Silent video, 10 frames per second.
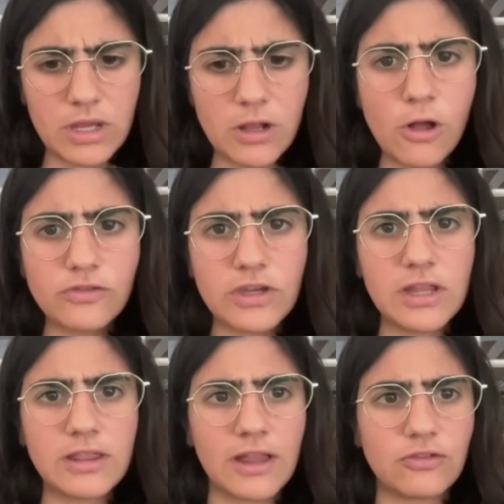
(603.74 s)

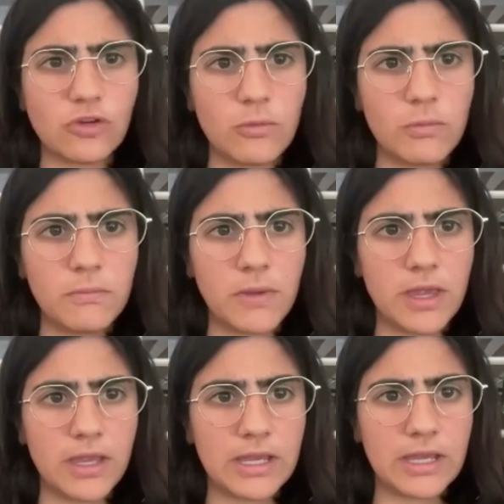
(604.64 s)
causing that some
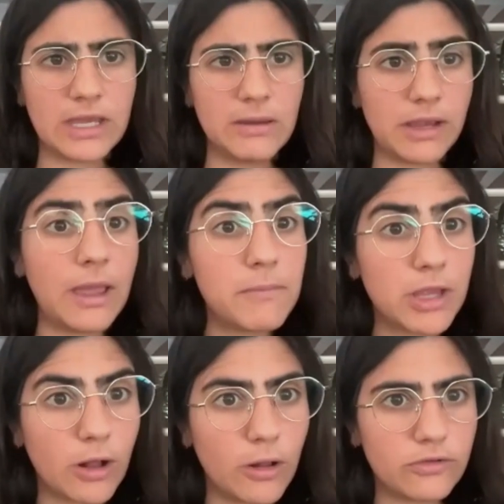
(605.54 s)

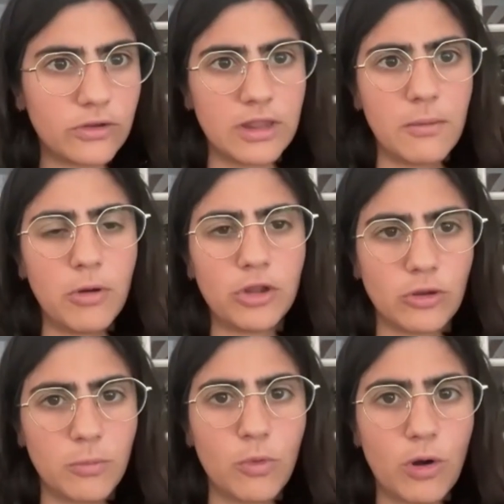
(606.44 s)
chemicals in the
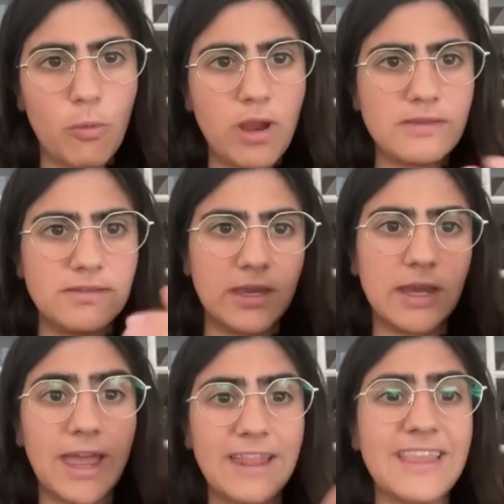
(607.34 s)
bottom were
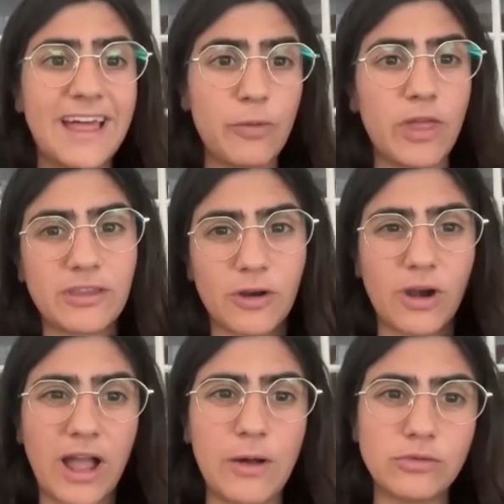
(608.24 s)
rising, and now that
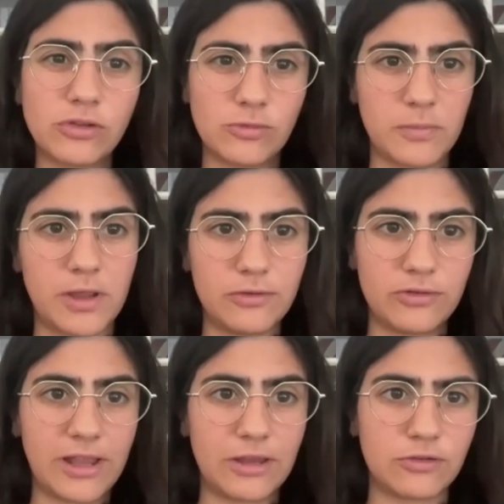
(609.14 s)
her house
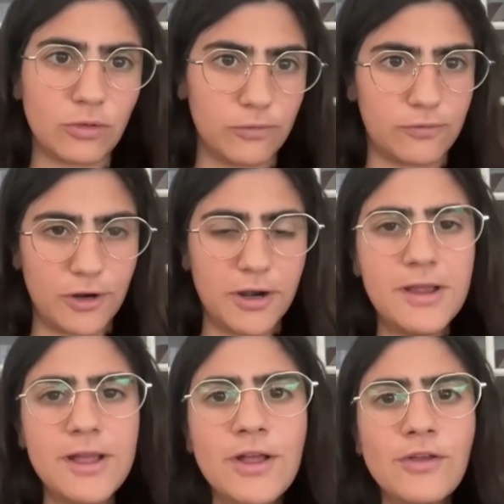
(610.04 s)
smells like sulfur.
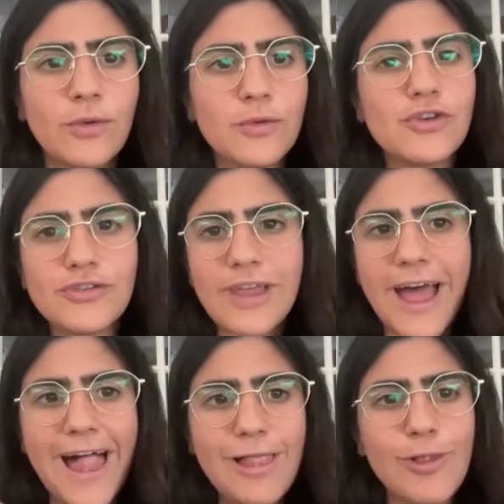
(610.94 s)
So just
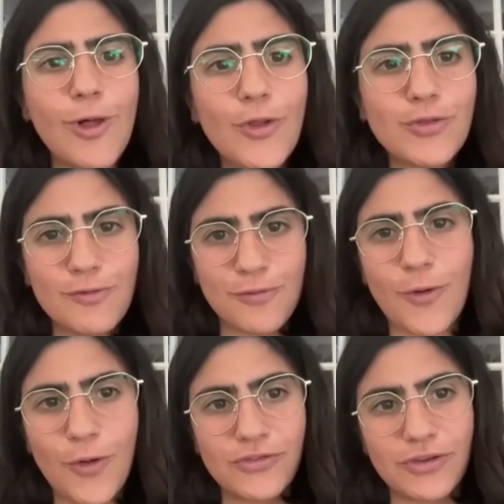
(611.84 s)
a lot of
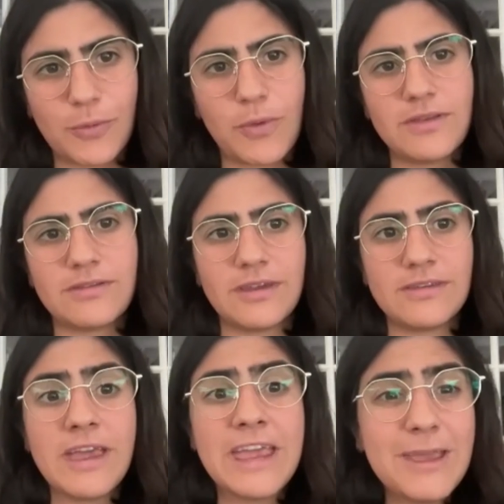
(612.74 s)

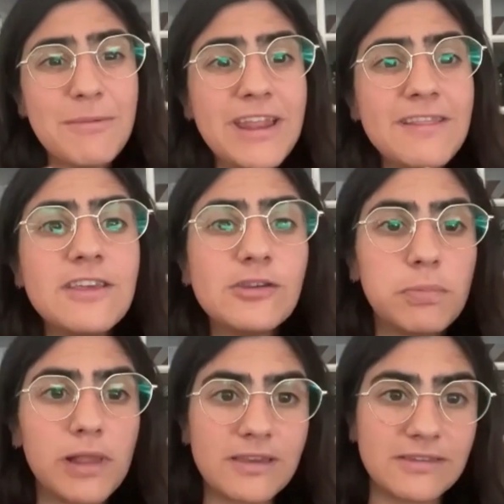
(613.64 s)
consequences, even in these
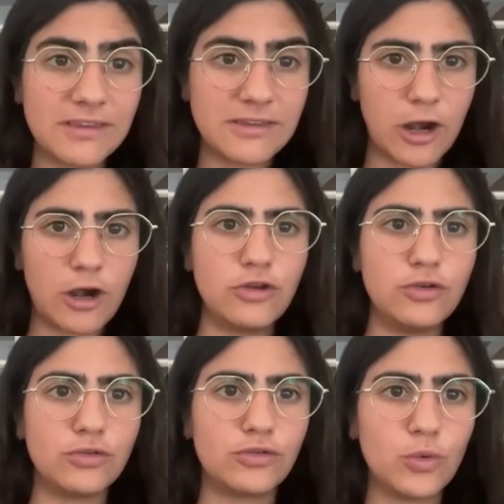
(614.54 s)
places that are
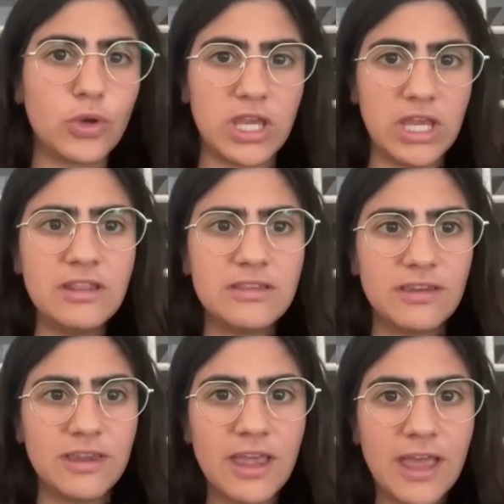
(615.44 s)
used to
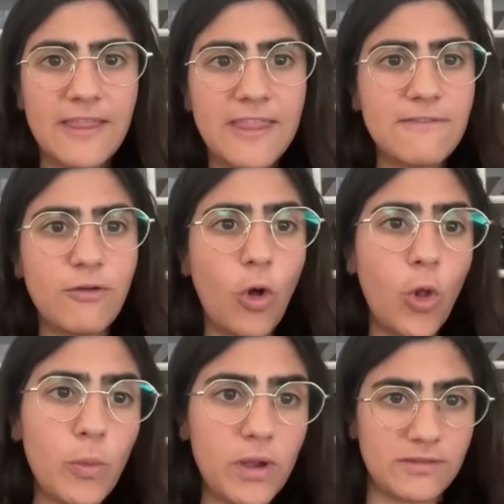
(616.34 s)
heat, and they've
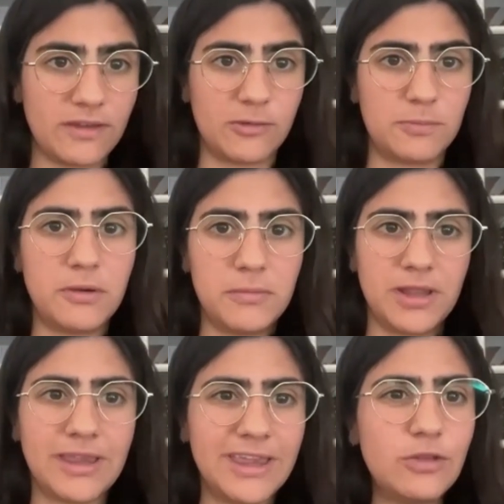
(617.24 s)
always
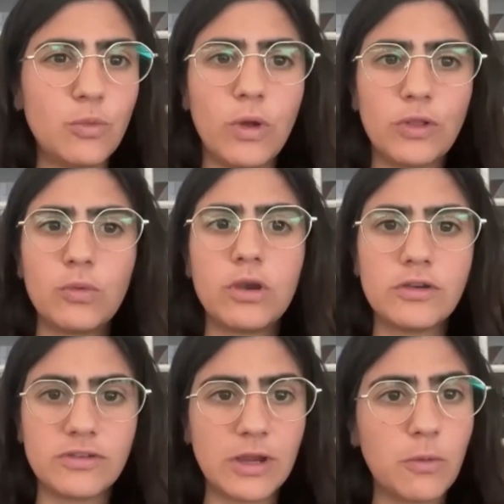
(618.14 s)
experienced heat, what
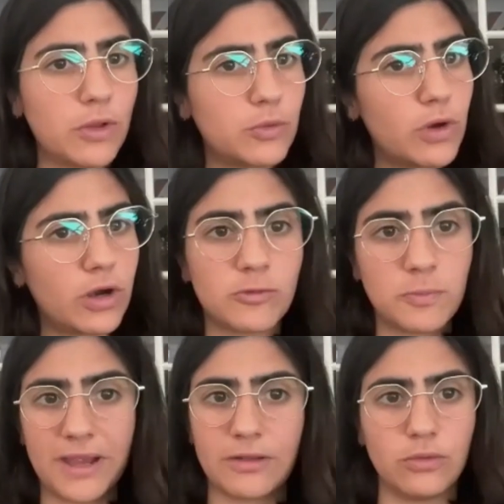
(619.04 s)
we're seeing, what we
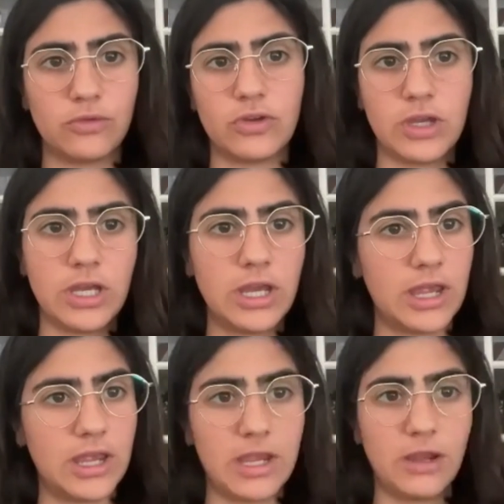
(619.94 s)
expect to see
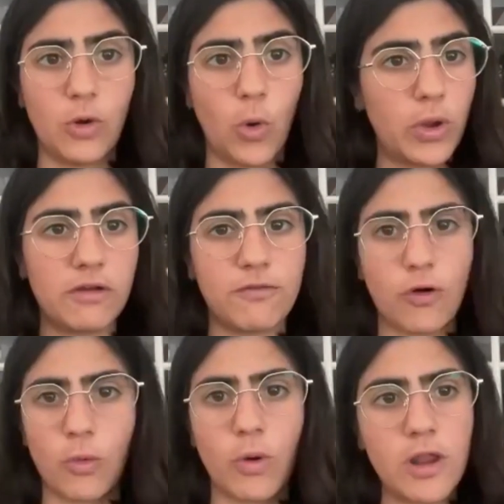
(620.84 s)
going
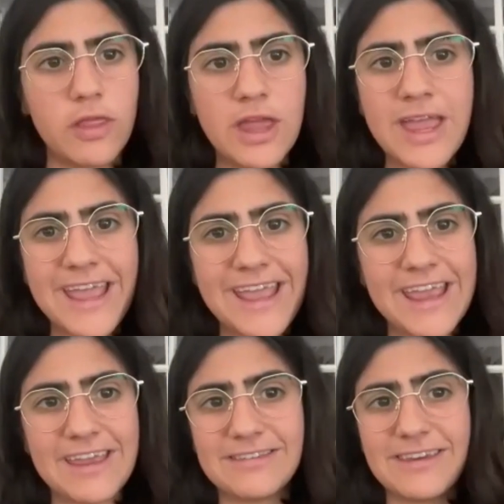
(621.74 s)
forward
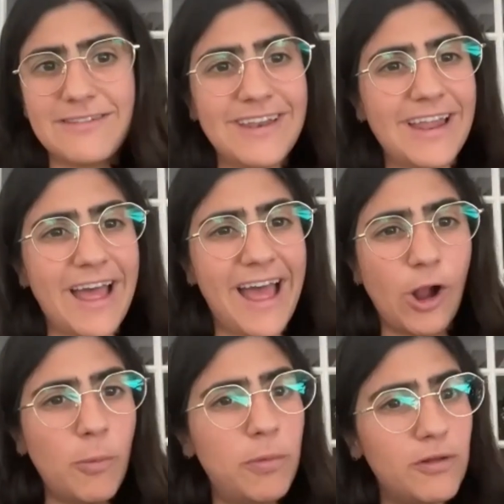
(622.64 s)
is even
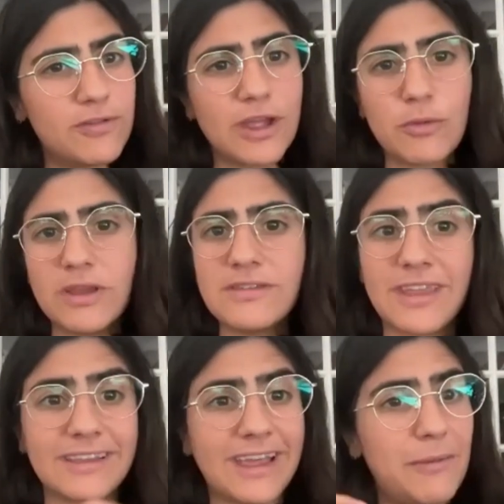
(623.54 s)
a couple of degrees
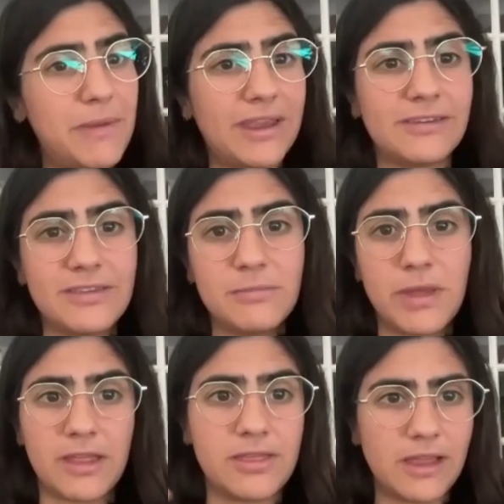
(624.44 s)
that can
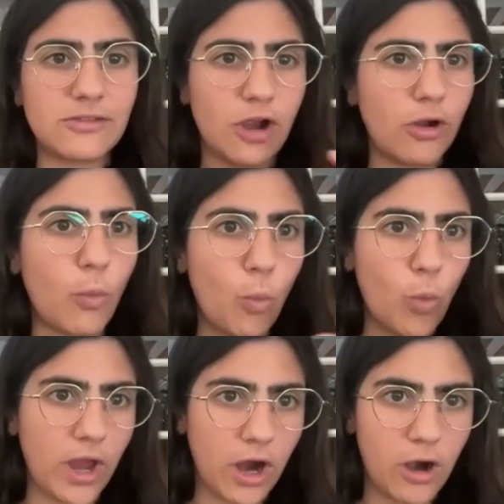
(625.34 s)
make things
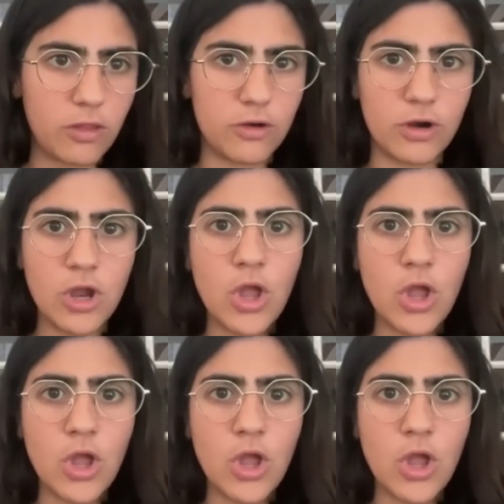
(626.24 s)
way harder.